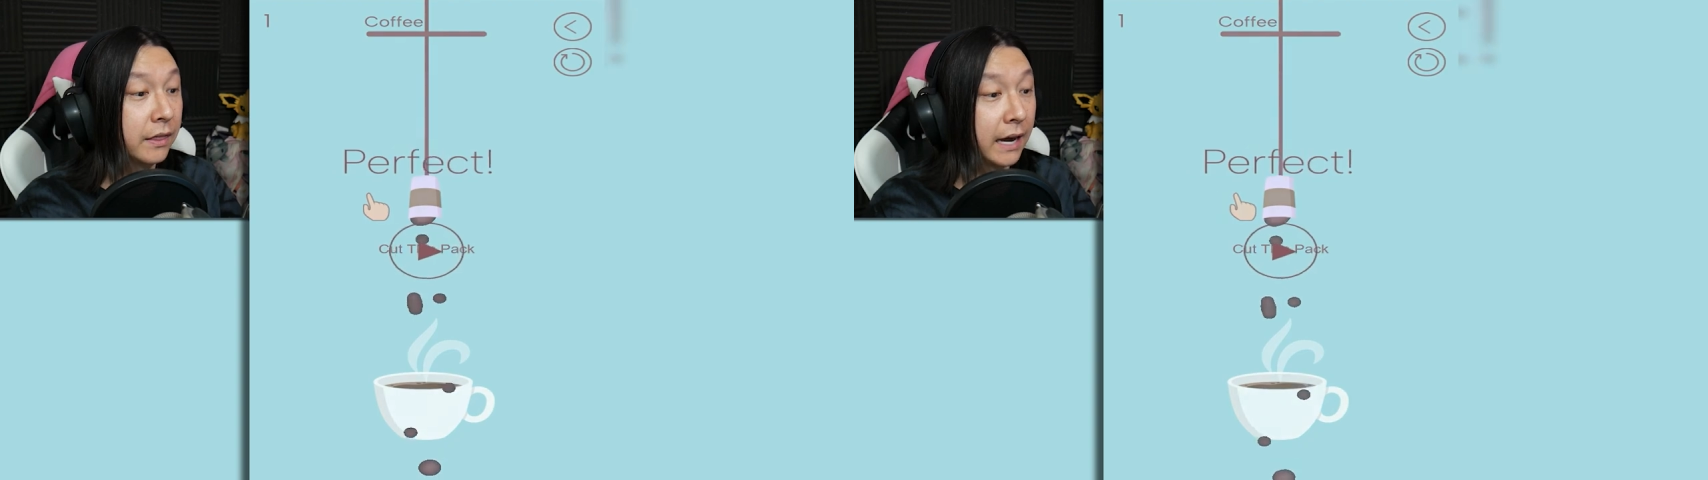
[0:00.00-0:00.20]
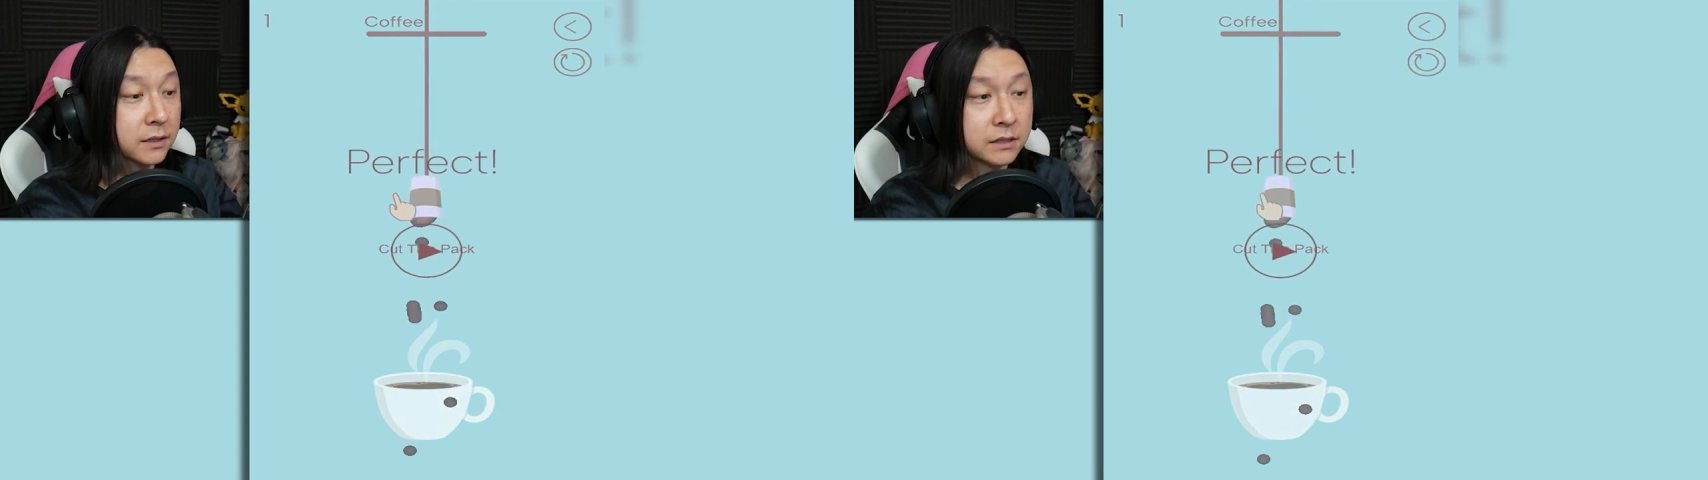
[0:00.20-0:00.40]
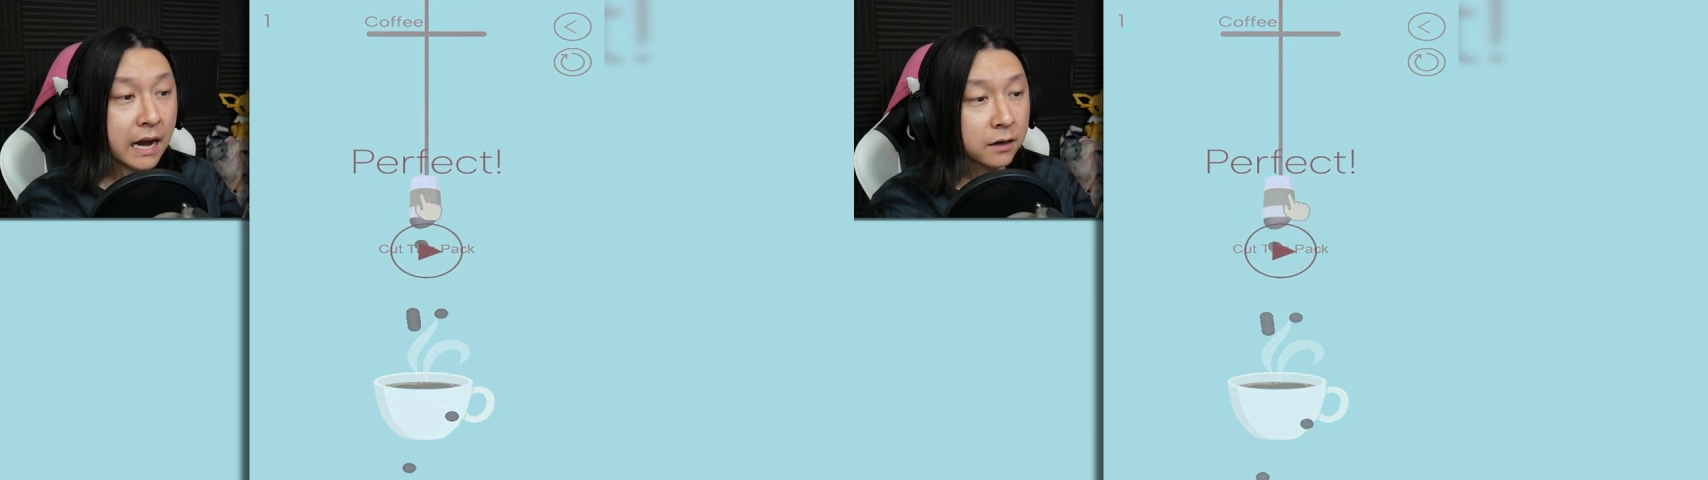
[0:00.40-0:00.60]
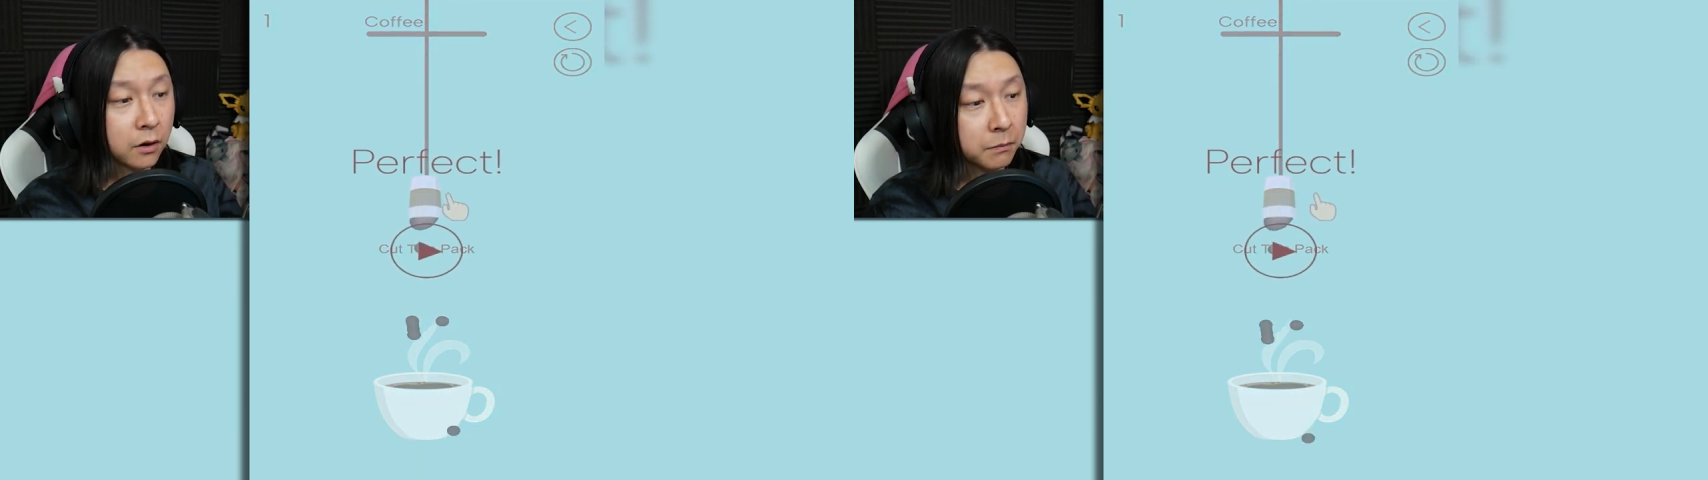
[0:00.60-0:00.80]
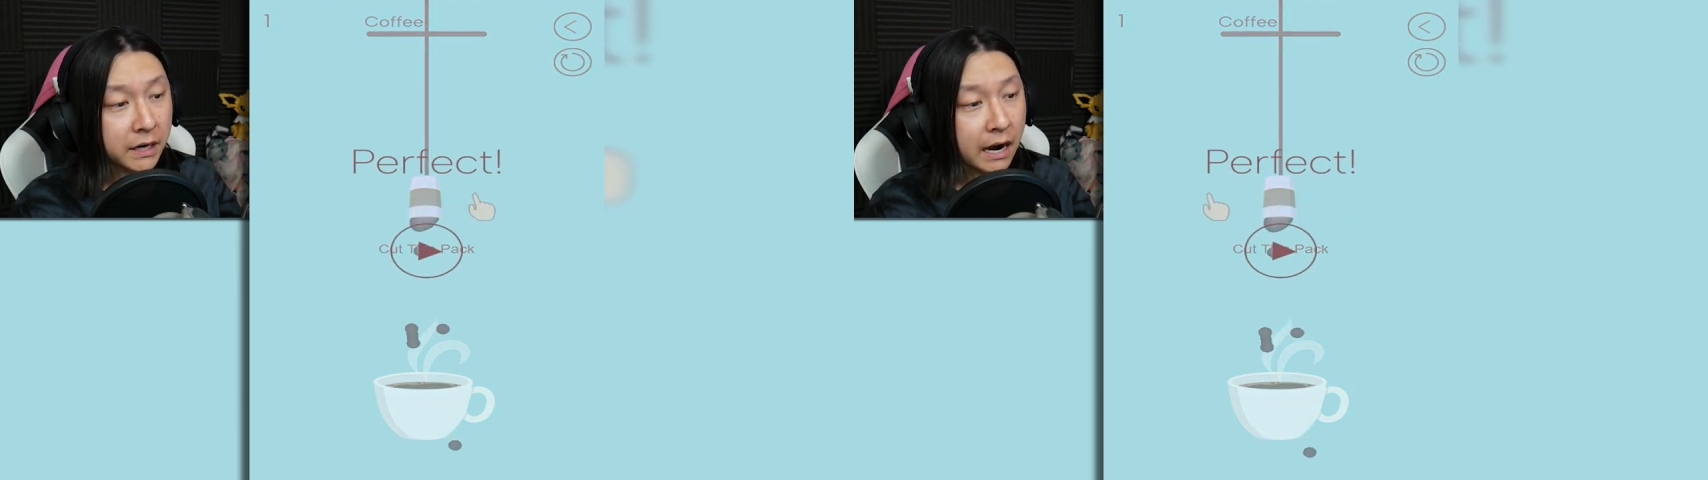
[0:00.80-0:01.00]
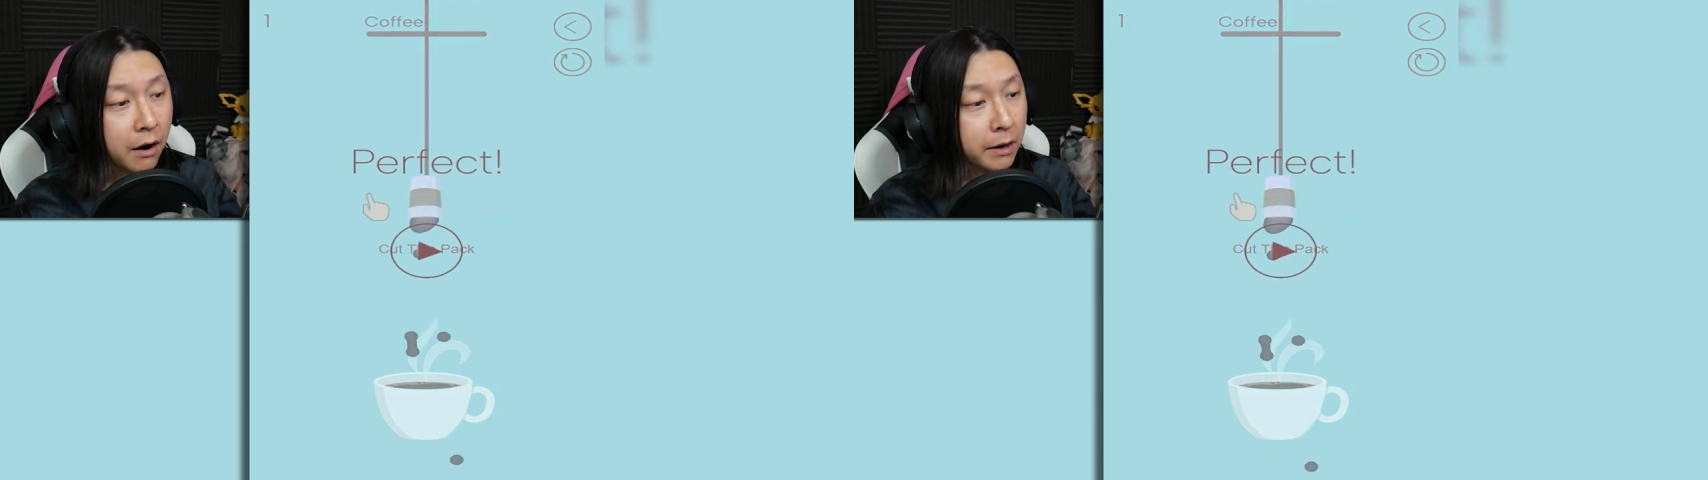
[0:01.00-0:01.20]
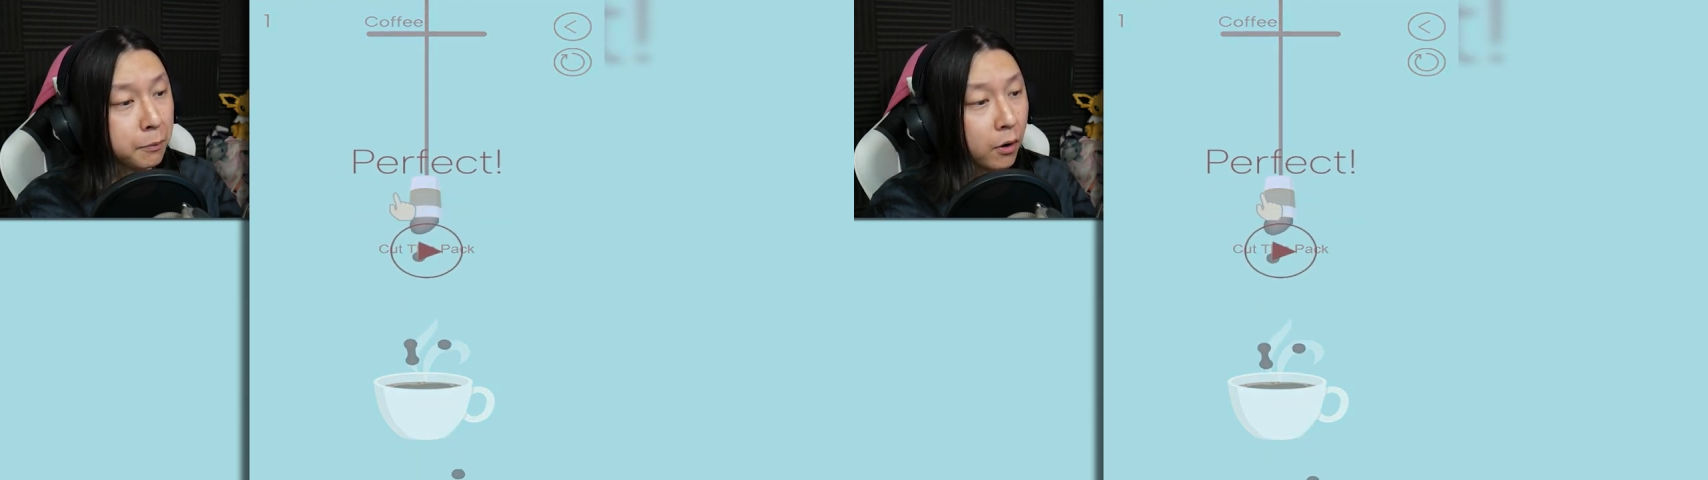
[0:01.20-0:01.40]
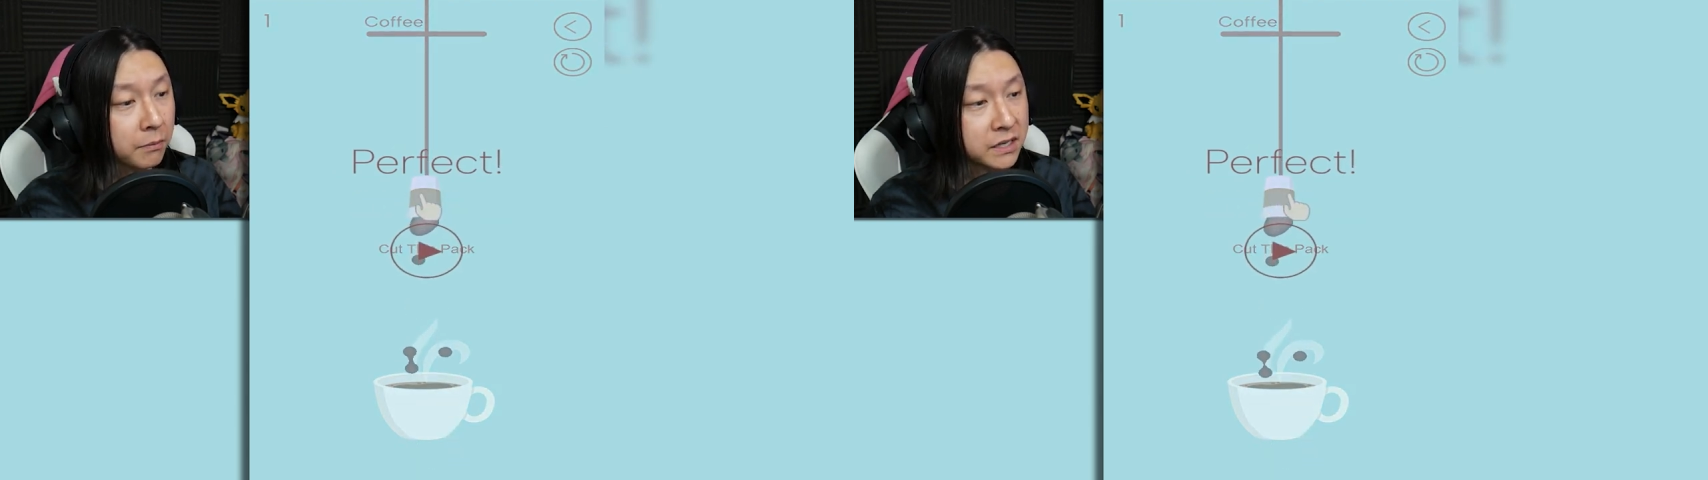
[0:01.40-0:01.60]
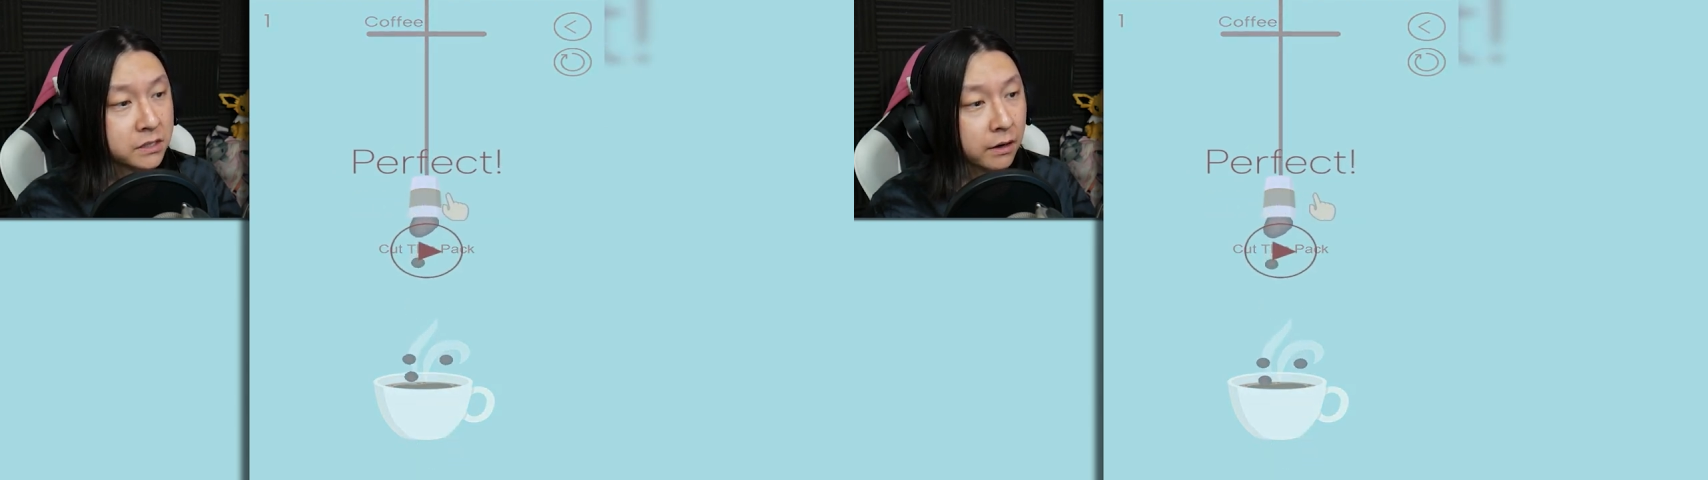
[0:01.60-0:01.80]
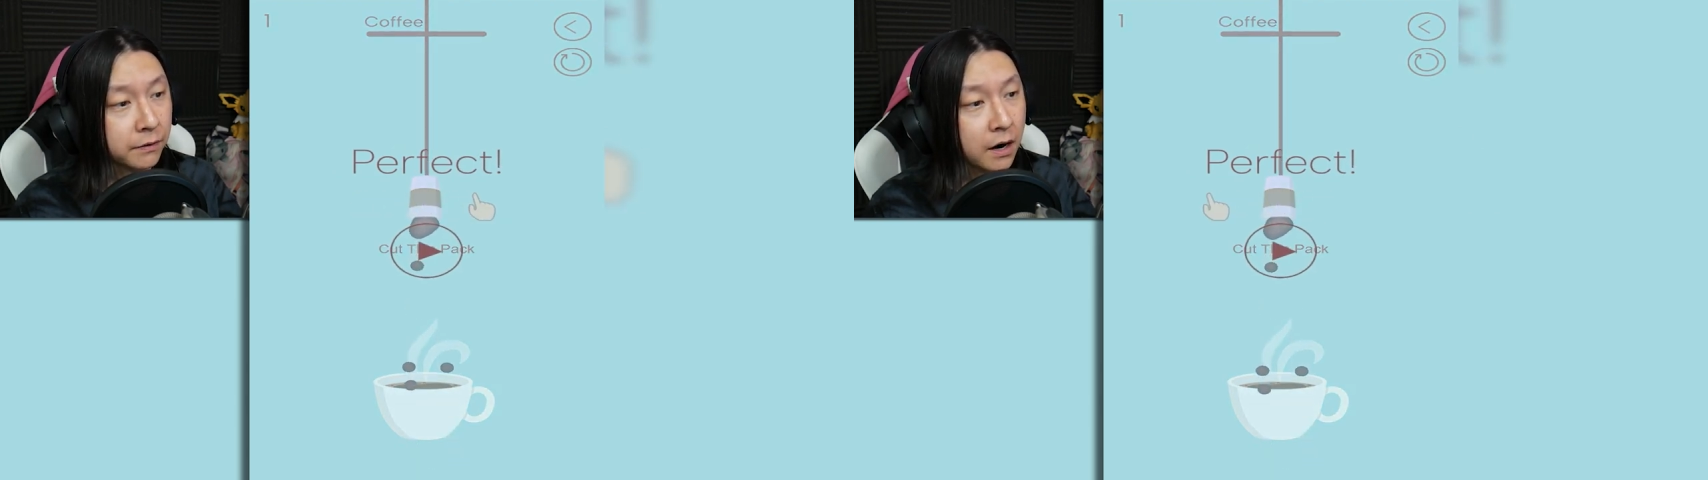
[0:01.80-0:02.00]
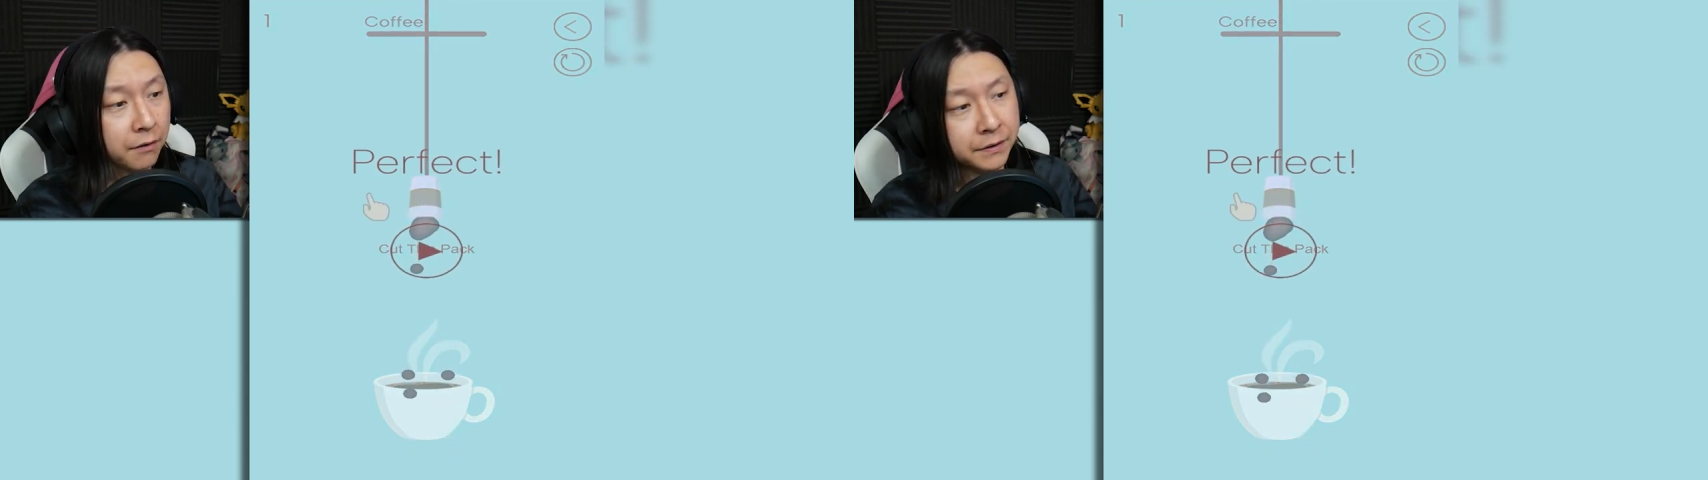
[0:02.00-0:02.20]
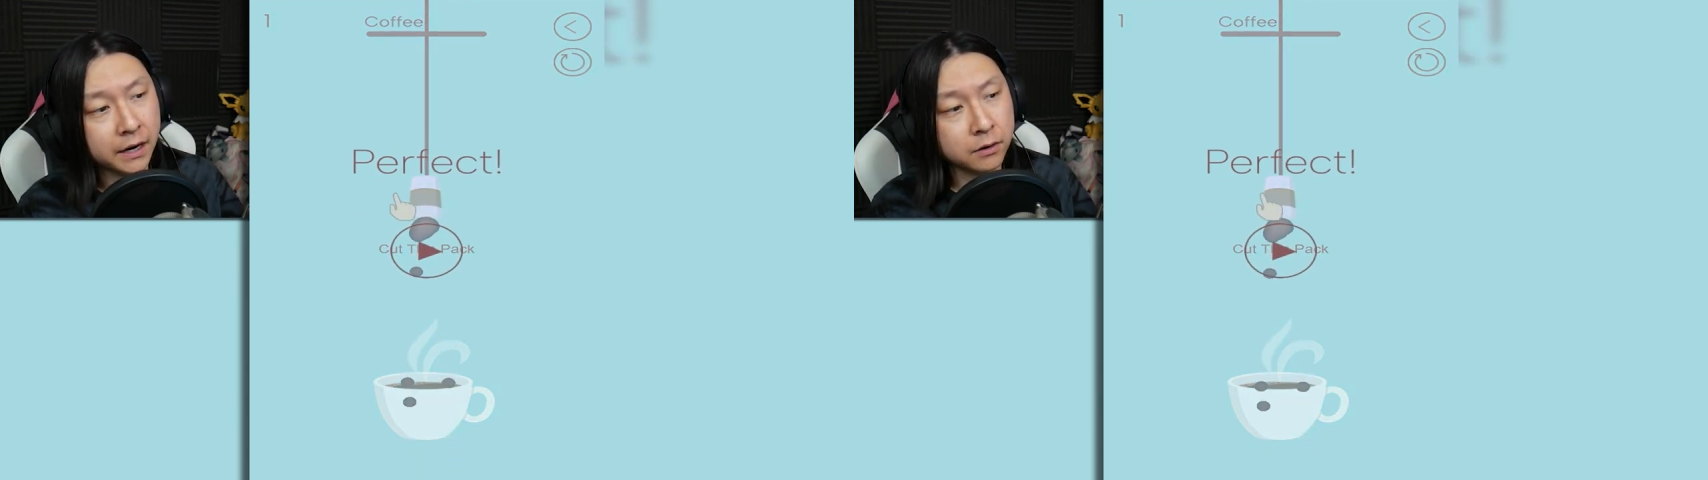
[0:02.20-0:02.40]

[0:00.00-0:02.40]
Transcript: that is not normally how I pour myself coffee.